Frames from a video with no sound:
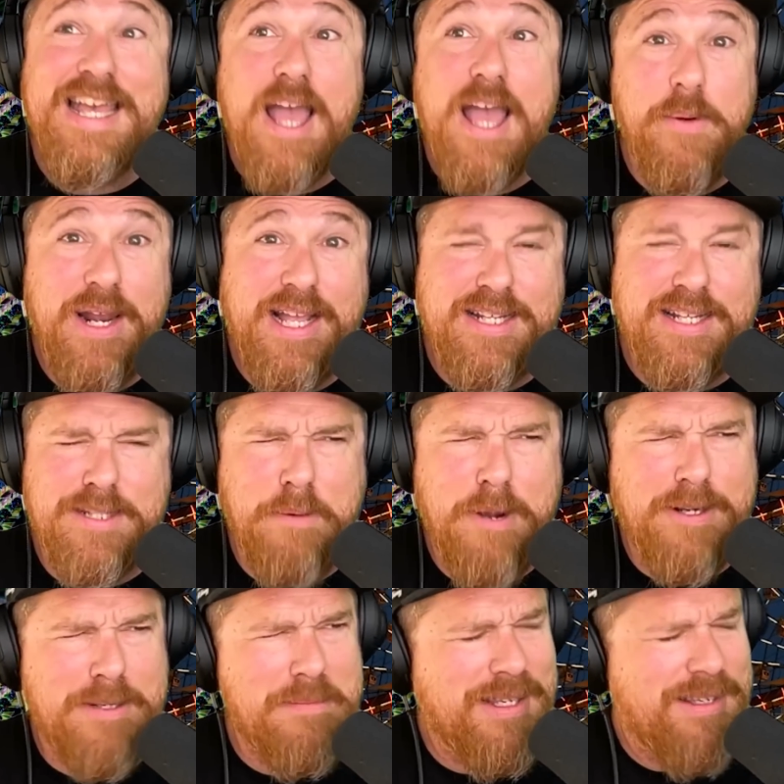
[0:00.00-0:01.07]
And when I got to the
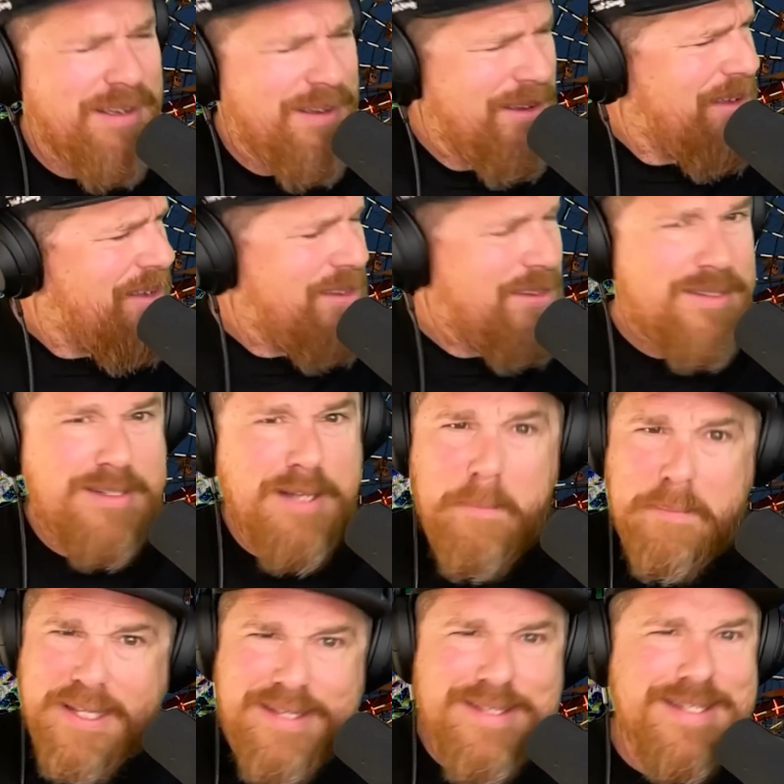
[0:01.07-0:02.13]
park, I'm like,
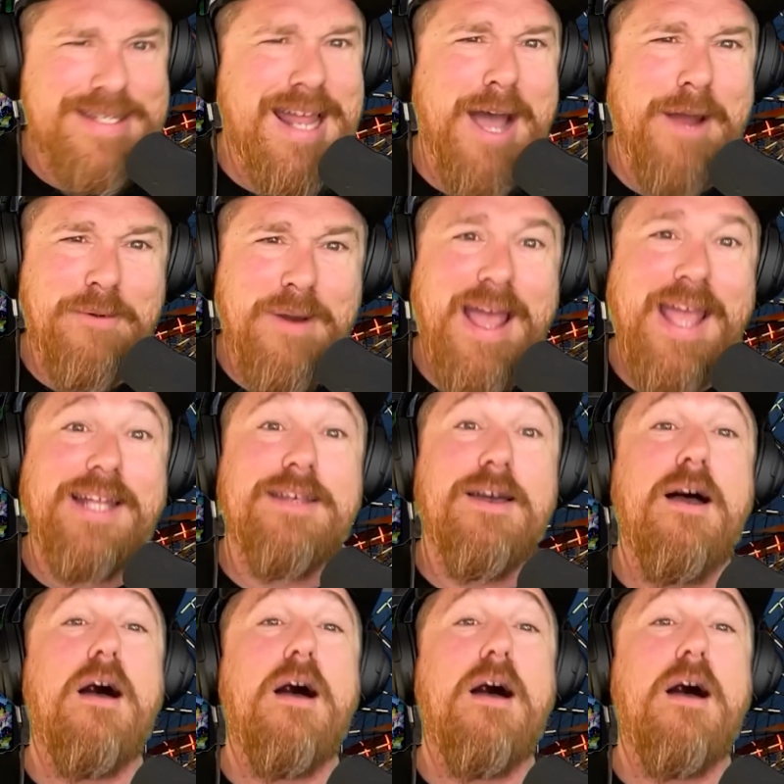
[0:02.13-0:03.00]
something's not right.